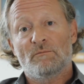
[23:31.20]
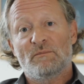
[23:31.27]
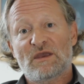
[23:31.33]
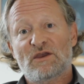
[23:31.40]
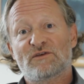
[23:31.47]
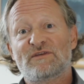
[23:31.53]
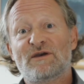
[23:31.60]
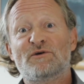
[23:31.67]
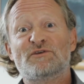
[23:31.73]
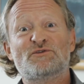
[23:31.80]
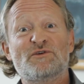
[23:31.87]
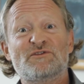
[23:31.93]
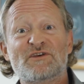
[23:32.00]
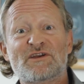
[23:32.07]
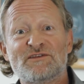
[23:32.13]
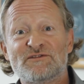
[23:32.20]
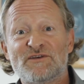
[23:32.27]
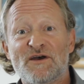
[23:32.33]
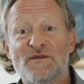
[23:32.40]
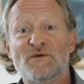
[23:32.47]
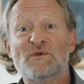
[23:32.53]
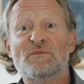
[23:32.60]
Because there was always a
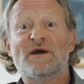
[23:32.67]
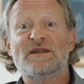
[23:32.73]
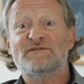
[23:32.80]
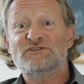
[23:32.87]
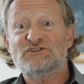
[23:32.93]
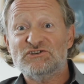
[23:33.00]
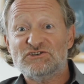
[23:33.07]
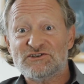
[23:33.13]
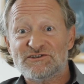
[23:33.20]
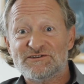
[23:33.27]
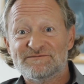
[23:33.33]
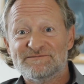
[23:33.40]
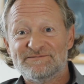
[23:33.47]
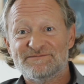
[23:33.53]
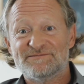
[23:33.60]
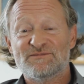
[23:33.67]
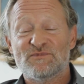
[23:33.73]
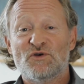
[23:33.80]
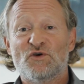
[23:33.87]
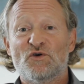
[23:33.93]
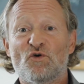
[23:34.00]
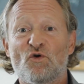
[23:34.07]
concern that we might have cheated,
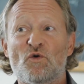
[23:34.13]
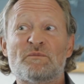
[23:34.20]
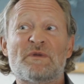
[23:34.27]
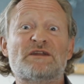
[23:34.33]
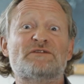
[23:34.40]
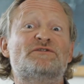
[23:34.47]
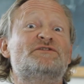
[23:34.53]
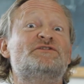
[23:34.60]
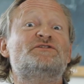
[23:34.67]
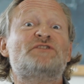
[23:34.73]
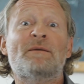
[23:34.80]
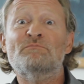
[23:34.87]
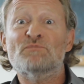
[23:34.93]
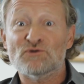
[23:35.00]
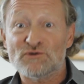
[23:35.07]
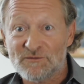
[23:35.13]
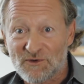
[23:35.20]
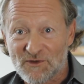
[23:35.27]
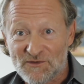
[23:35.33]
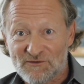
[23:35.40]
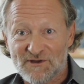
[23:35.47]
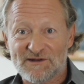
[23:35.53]
or we might have stumbled
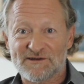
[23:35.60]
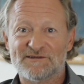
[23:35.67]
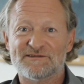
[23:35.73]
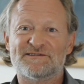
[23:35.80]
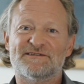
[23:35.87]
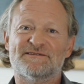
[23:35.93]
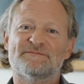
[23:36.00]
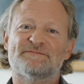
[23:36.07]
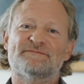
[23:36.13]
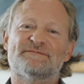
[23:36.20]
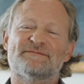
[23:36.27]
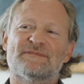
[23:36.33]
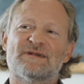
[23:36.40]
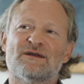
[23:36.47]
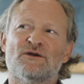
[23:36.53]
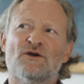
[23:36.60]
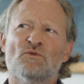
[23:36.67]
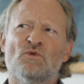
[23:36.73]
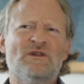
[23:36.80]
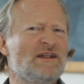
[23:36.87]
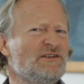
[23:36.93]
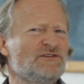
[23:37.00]
upon the right answer.
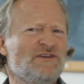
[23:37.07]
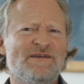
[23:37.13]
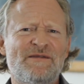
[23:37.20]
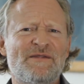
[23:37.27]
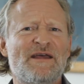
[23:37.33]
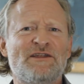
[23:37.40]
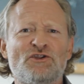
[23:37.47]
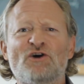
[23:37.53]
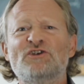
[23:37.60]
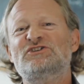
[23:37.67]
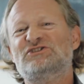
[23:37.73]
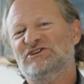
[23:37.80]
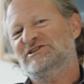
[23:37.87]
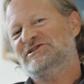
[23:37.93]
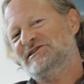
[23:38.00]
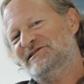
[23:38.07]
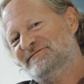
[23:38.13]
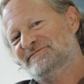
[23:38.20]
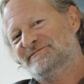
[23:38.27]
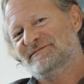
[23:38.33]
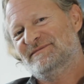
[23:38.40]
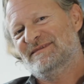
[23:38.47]
Well, let's say that they're not cheating,
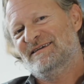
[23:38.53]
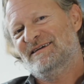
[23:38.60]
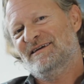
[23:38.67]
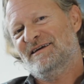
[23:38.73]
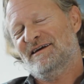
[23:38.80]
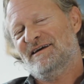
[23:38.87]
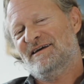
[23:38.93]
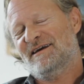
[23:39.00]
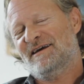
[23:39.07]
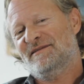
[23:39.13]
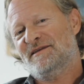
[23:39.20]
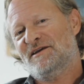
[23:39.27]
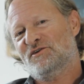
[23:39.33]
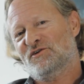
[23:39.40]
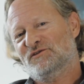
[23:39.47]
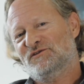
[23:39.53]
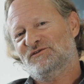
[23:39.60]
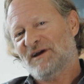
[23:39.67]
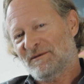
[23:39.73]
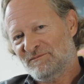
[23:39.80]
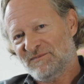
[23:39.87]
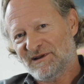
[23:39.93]
and they're not
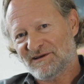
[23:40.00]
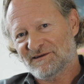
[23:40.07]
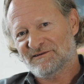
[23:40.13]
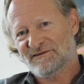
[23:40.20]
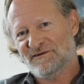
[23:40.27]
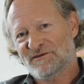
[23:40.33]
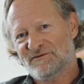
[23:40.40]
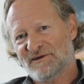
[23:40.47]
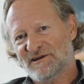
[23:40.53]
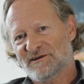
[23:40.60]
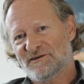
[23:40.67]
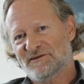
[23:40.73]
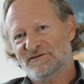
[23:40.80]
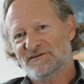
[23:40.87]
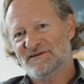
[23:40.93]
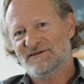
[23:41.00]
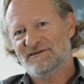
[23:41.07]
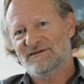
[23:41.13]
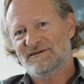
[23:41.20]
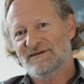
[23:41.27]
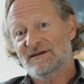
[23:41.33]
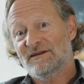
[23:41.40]
stumbling on the right answer.
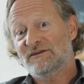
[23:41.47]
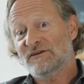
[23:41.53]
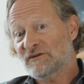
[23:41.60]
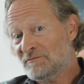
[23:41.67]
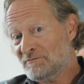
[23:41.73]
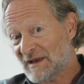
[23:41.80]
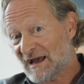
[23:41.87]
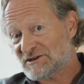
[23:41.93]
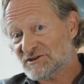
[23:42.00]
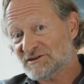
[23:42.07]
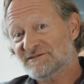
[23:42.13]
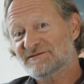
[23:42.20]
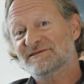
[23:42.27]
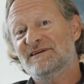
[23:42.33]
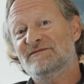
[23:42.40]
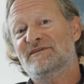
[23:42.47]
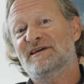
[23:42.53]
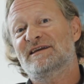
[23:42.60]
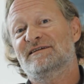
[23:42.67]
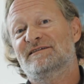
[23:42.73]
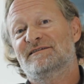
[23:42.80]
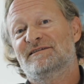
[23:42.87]
Does it matter if
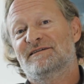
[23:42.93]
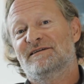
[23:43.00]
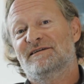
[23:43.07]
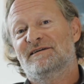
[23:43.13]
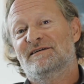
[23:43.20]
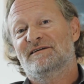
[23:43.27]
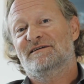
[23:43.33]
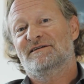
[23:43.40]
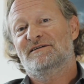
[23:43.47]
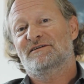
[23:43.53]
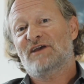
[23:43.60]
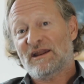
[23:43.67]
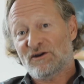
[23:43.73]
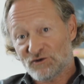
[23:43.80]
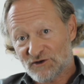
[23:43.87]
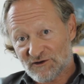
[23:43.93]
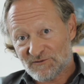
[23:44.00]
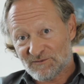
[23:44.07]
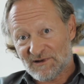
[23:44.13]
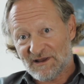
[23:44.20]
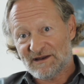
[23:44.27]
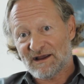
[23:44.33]
they cannot
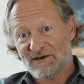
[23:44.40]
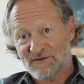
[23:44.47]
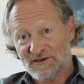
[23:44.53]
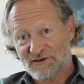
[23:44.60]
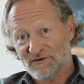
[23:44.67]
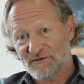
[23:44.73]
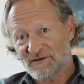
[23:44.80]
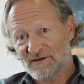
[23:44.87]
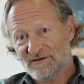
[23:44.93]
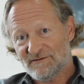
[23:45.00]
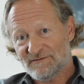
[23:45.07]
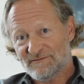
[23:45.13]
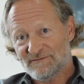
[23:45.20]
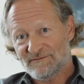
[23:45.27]
explain how they got there?